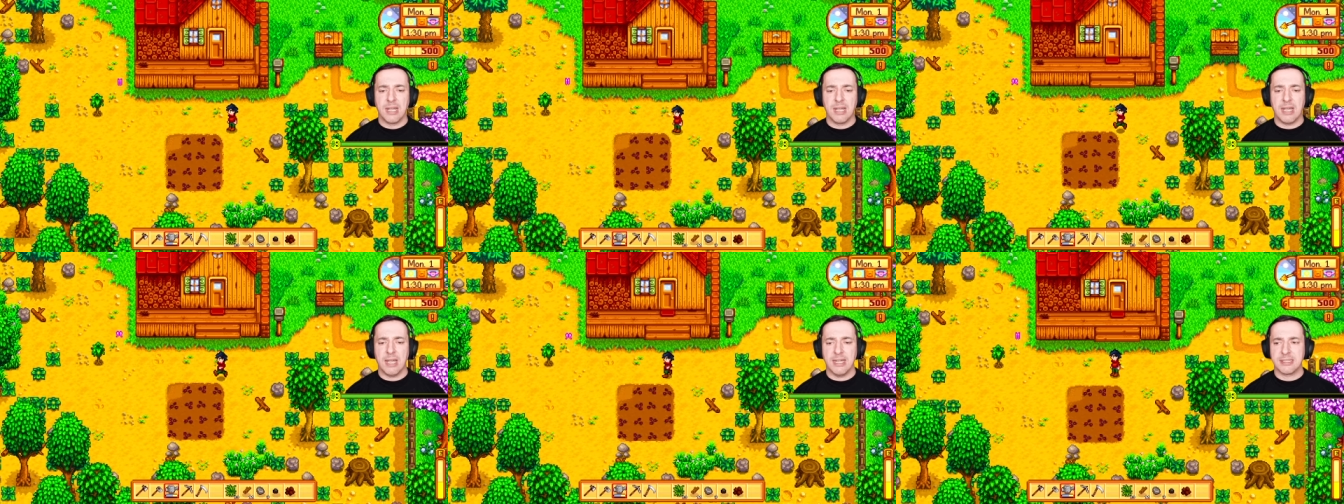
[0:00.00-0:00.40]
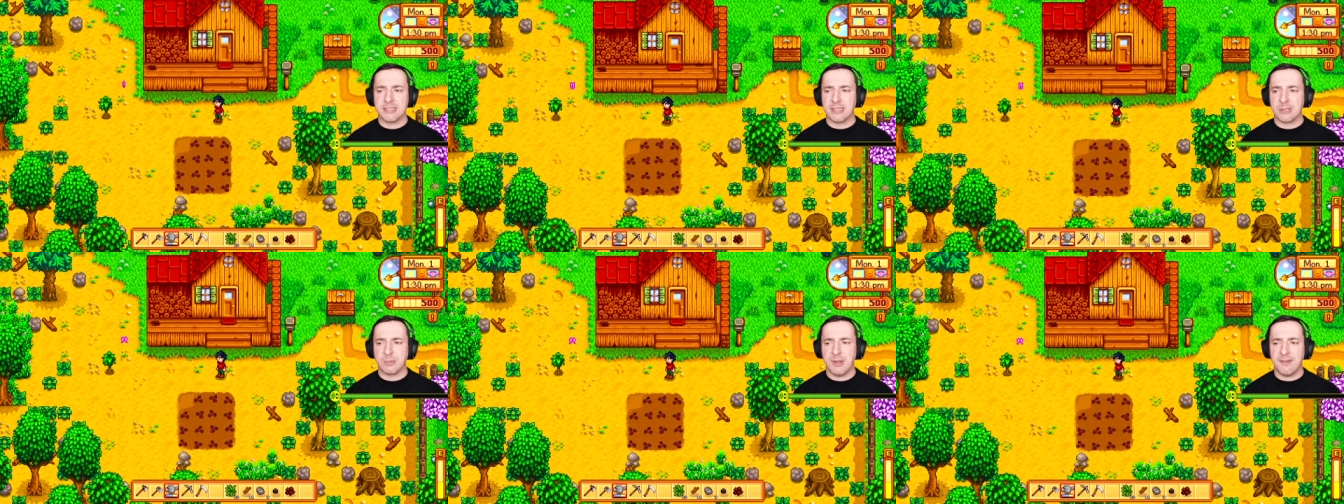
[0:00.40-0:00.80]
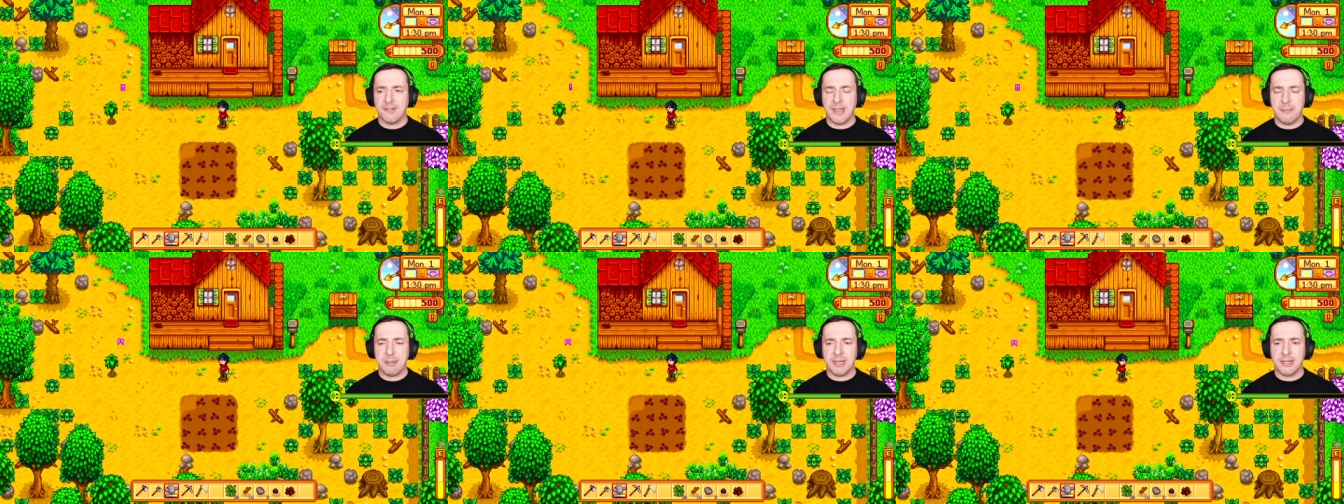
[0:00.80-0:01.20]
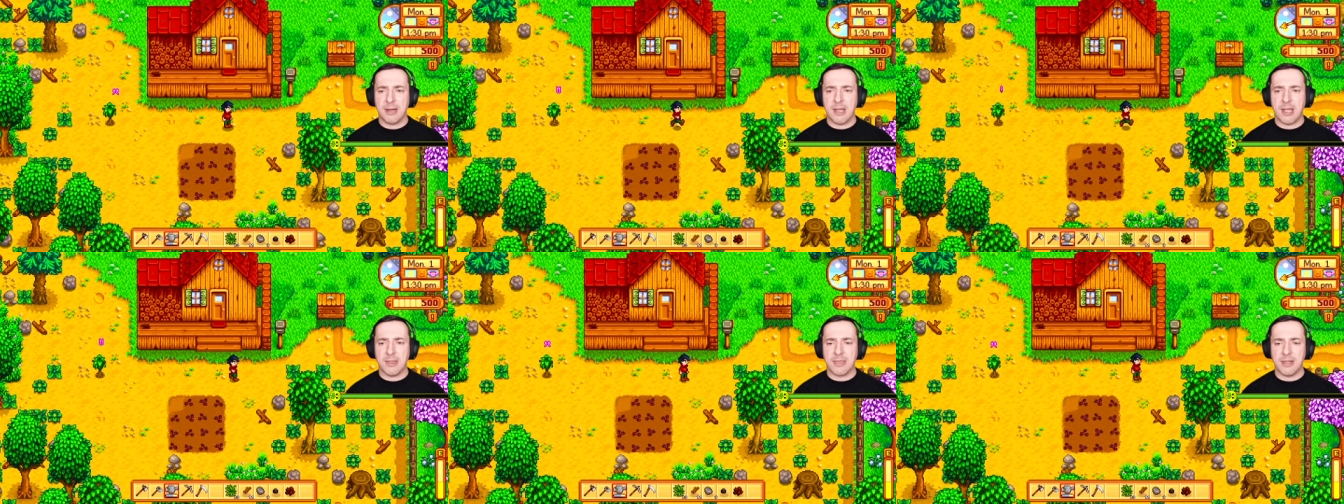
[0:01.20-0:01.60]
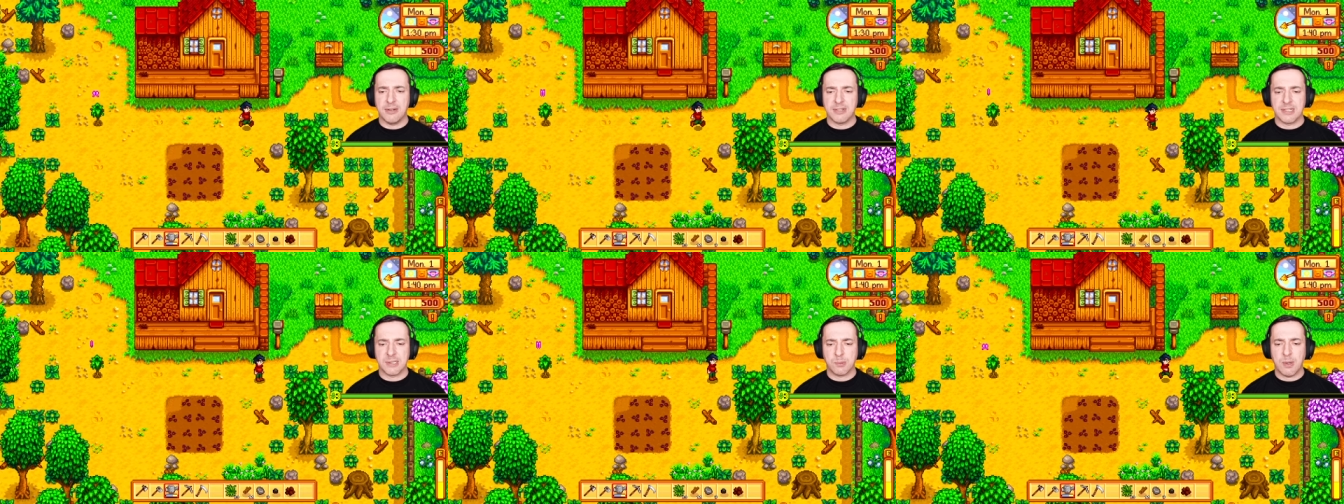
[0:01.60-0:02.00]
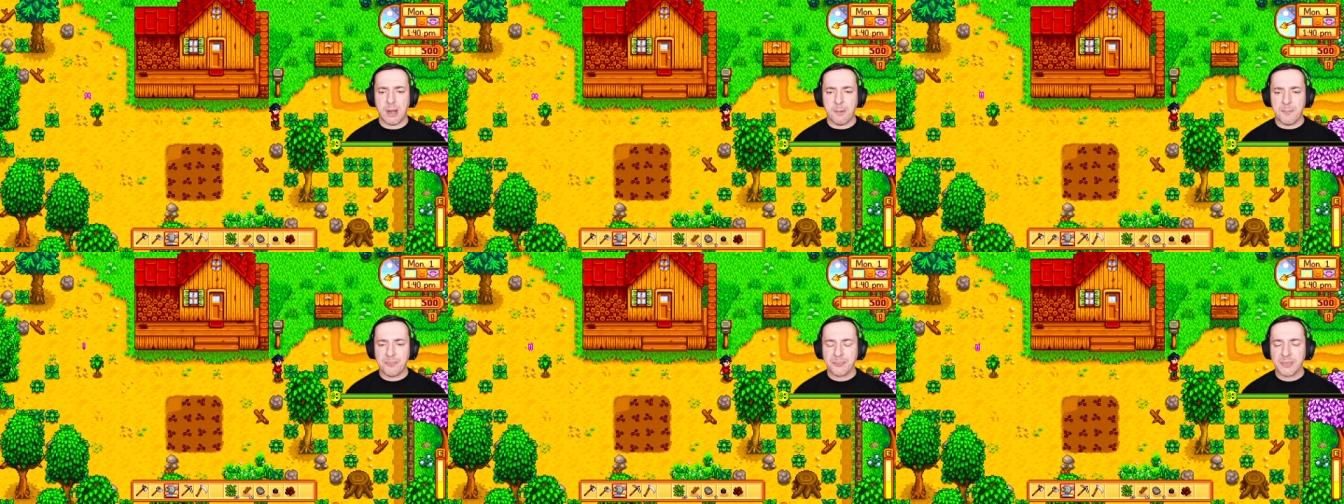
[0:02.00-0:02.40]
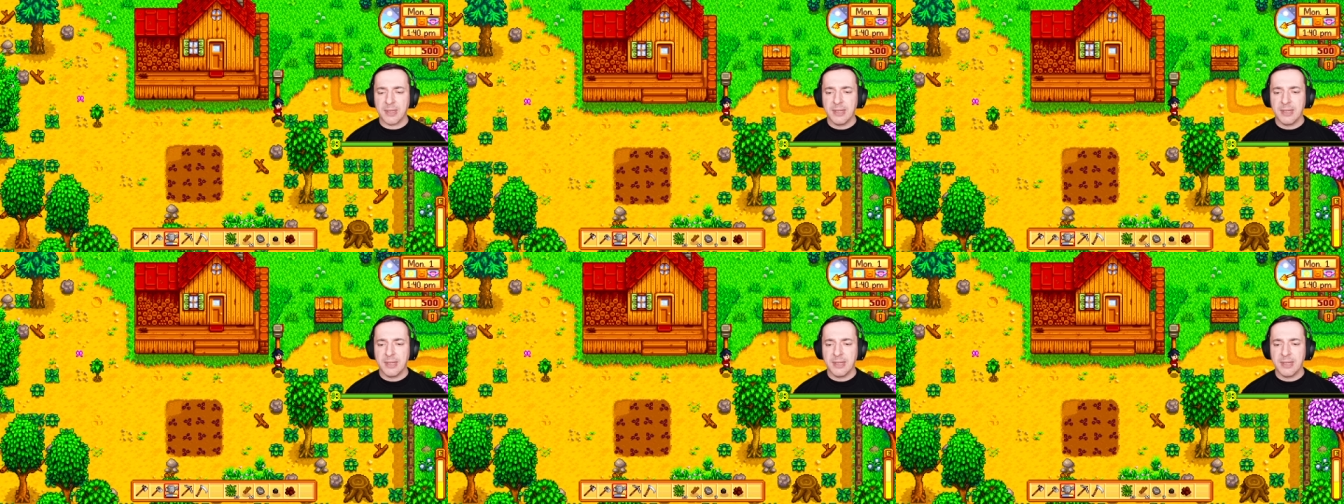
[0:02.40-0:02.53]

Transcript: Uh, so it's worth keeping an eye on those as well.